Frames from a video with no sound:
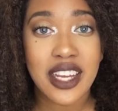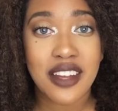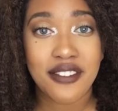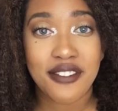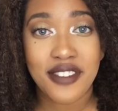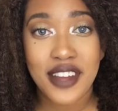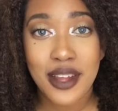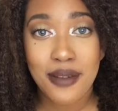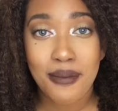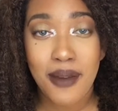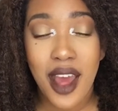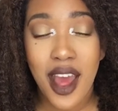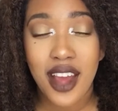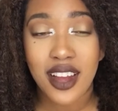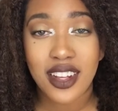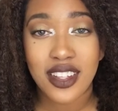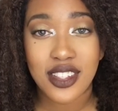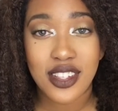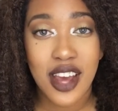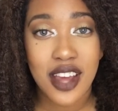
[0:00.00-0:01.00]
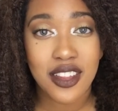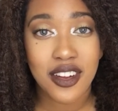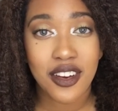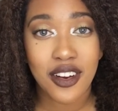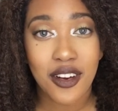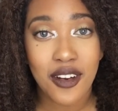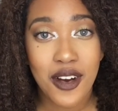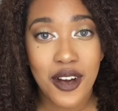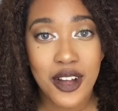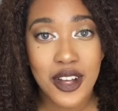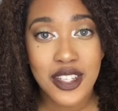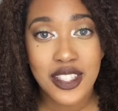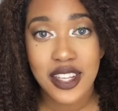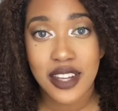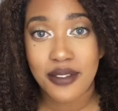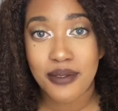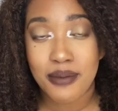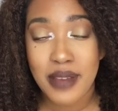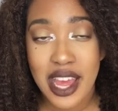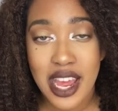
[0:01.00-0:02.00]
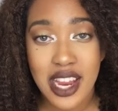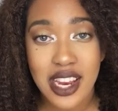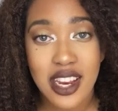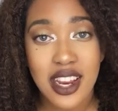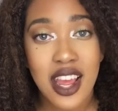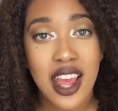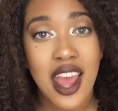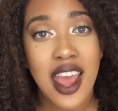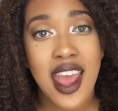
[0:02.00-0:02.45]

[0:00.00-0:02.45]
give feedback to other girls and men,